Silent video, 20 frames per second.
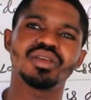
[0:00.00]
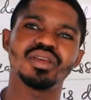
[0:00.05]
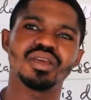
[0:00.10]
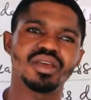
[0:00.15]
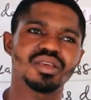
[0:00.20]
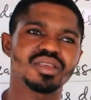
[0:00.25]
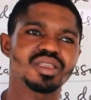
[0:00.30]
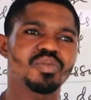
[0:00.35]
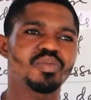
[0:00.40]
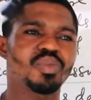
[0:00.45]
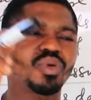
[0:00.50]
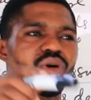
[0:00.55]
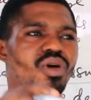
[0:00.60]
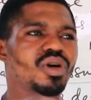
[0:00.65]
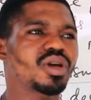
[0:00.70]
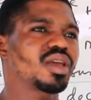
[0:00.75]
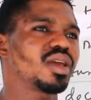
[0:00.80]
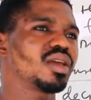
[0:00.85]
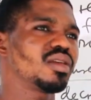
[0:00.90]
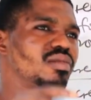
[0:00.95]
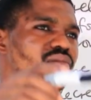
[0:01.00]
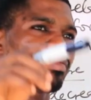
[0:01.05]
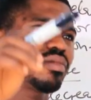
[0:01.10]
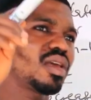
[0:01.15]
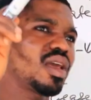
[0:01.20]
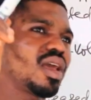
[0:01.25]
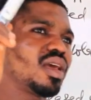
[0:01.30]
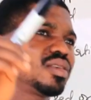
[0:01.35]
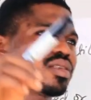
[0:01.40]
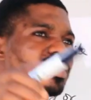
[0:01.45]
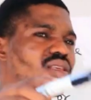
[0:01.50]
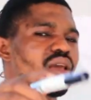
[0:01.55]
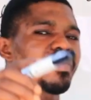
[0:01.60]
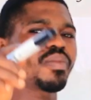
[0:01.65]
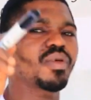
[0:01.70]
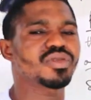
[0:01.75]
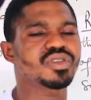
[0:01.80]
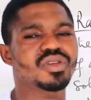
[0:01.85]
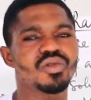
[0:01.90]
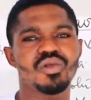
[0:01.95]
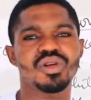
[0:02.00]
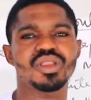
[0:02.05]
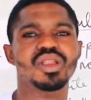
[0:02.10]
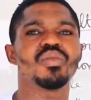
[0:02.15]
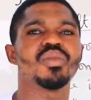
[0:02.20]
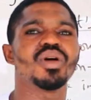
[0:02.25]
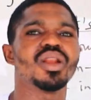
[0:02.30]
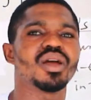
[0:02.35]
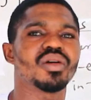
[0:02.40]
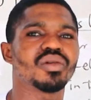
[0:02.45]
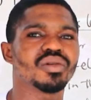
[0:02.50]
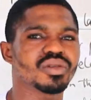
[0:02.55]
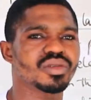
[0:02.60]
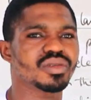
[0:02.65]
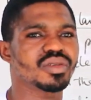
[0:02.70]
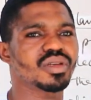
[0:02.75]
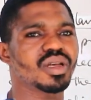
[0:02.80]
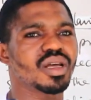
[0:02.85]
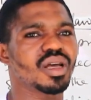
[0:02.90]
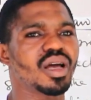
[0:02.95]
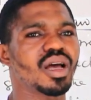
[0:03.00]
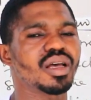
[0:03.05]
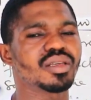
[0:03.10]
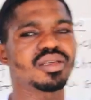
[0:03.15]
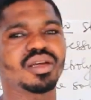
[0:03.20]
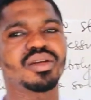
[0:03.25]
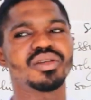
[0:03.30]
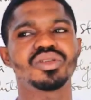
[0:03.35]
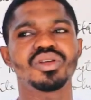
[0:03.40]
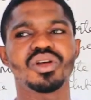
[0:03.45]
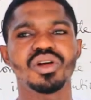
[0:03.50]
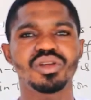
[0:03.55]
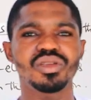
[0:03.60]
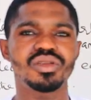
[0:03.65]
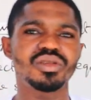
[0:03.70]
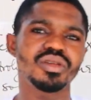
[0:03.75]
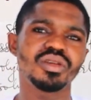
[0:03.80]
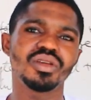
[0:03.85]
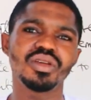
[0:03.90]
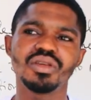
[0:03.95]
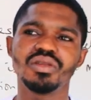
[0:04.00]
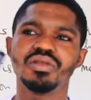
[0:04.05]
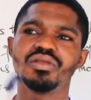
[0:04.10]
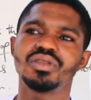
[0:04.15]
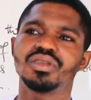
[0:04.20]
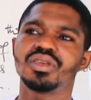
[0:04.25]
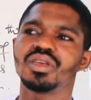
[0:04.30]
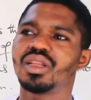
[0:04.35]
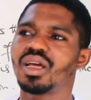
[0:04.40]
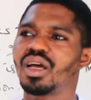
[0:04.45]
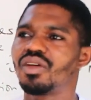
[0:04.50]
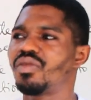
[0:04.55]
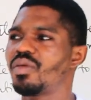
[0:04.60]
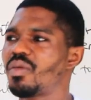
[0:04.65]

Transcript: is blocking escape of some water molecules. As a result, you see that